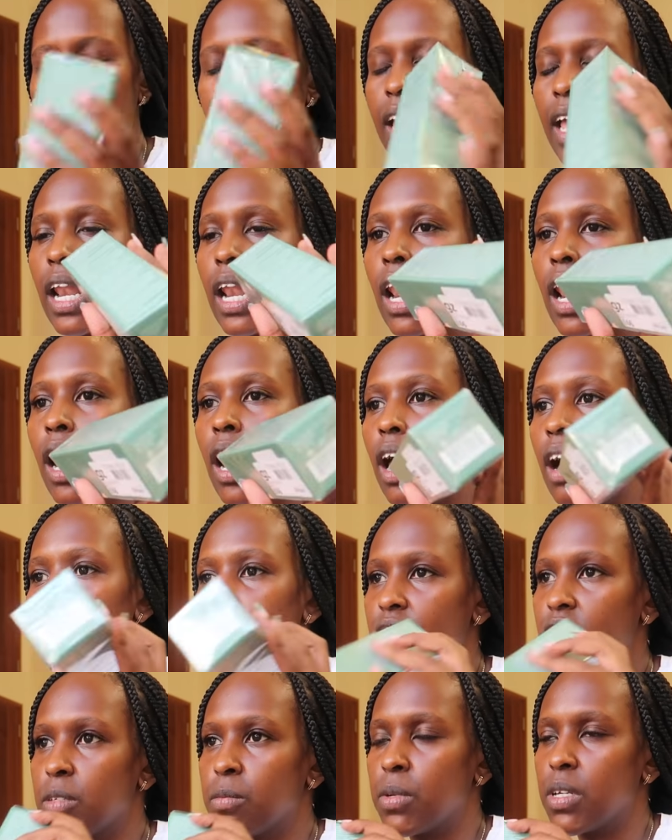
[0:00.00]
I
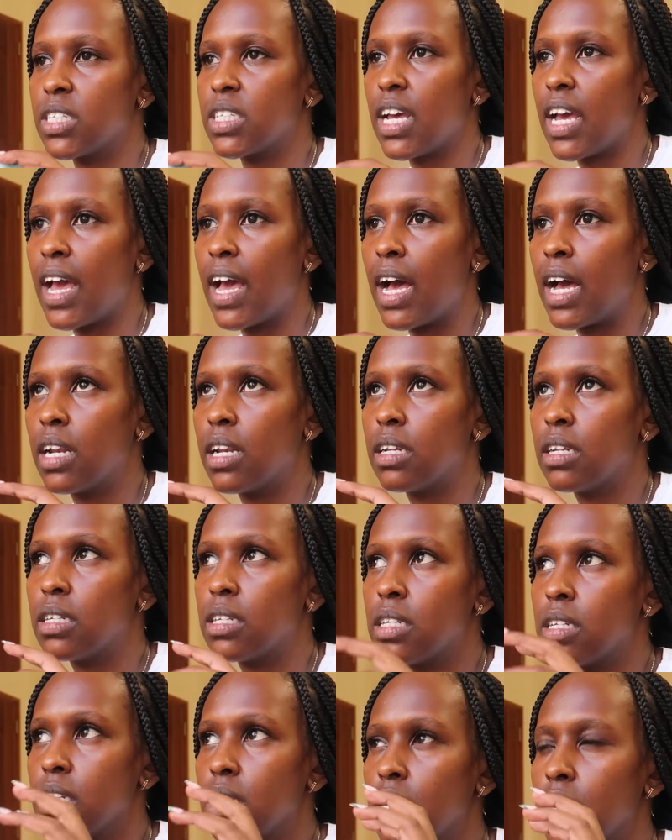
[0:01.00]
love this mist. I had
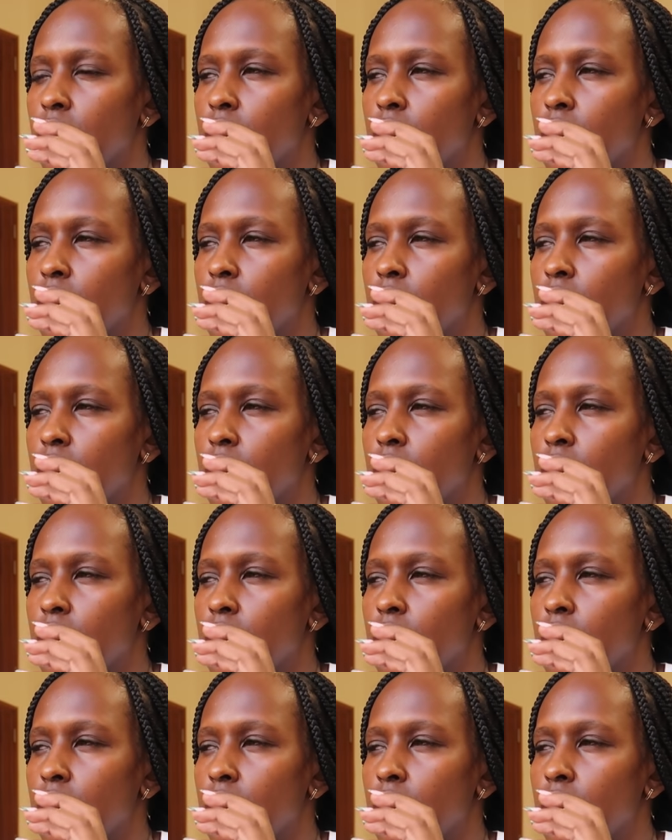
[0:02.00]
it